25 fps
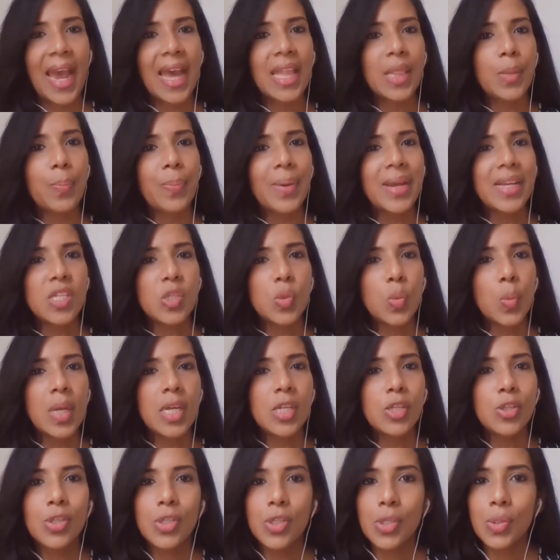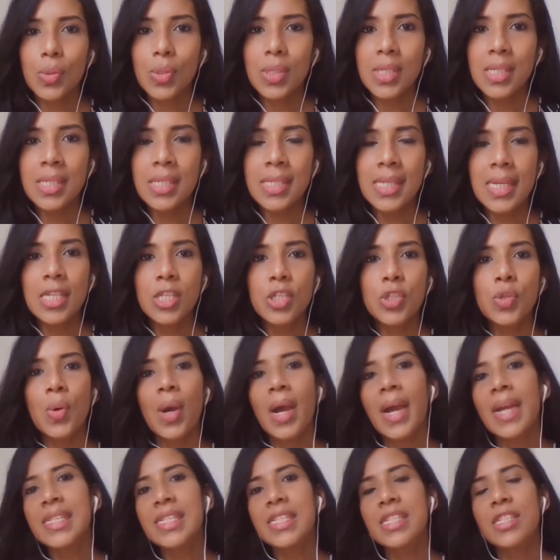And the best way to do this is
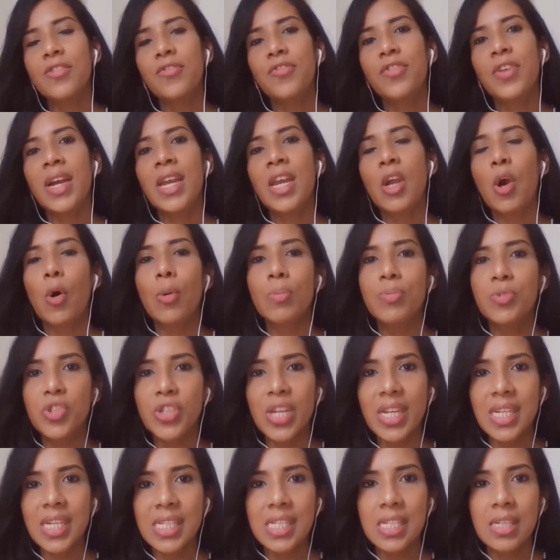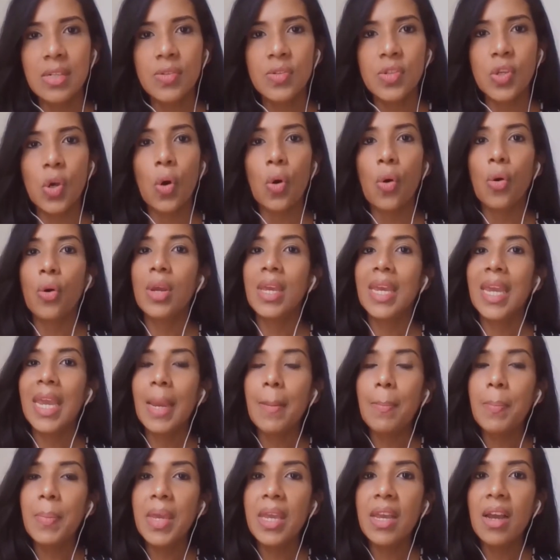to identify objectives or
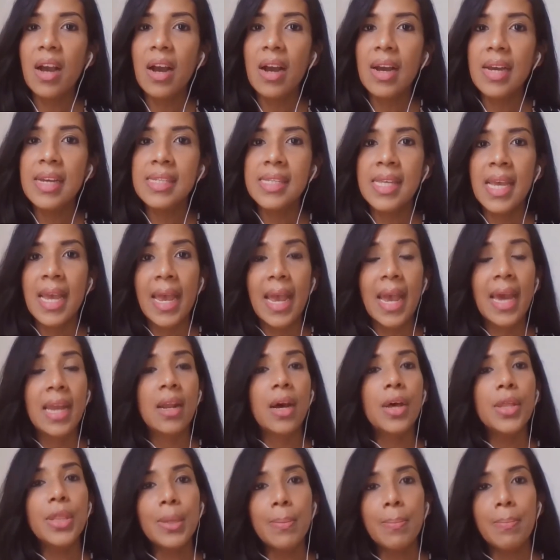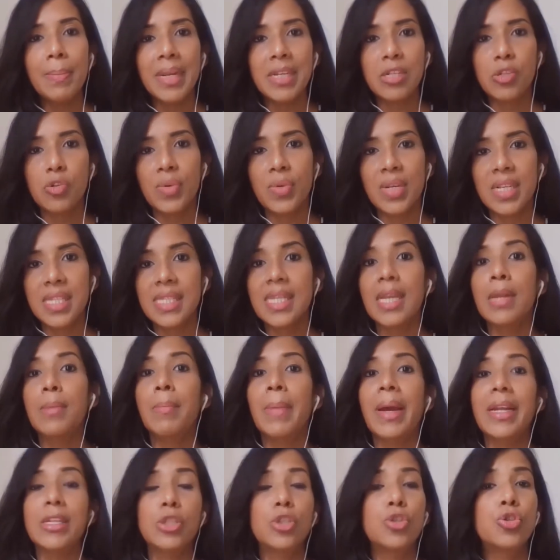KPIs and other metrics
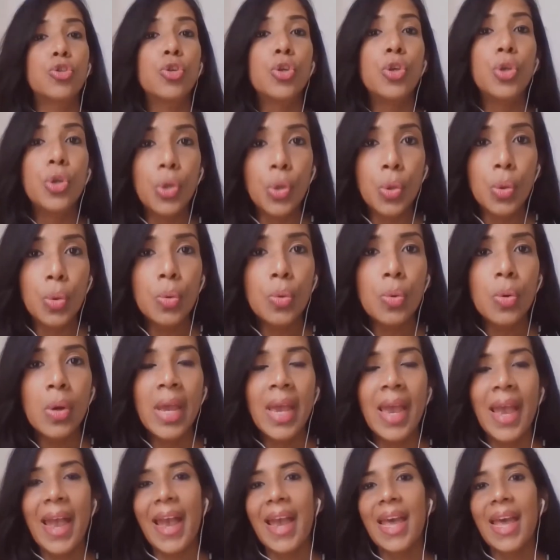that matter to you,